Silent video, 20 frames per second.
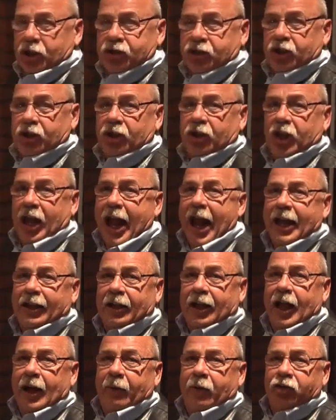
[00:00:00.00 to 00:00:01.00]
So, so
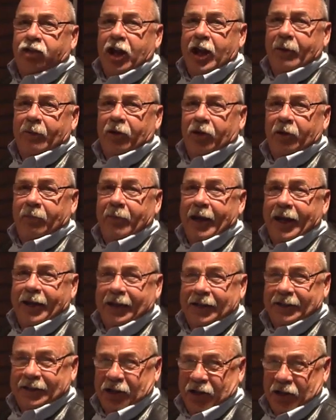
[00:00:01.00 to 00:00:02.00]
let, us break this down
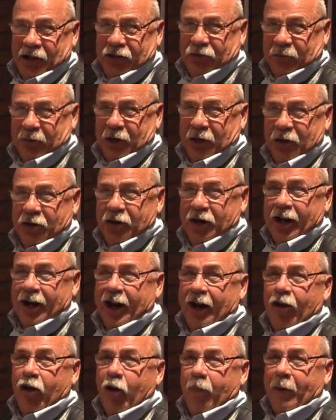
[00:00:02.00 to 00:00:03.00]
in a couple different ways.
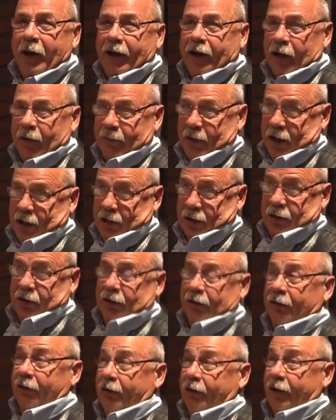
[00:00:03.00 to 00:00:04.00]
First of all, how much